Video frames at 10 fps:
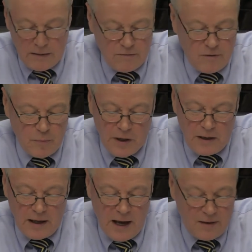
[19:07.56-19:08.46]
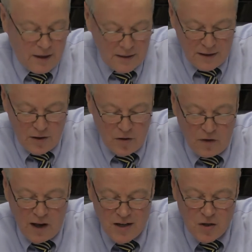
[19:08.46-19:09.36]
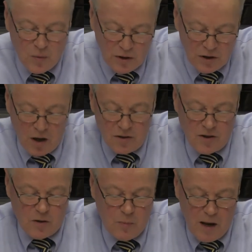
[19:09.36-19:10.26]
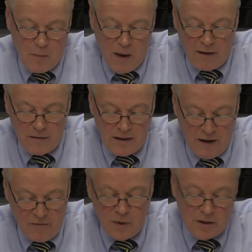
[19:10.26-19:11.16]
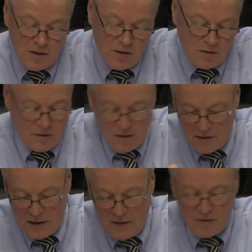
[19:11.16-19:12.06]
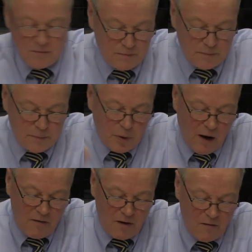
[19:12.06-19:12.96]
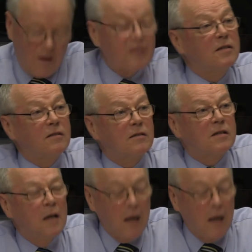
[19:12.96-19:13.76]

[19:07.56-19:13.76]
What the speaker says: Repeat again that unification will not just be about governments or even private investors.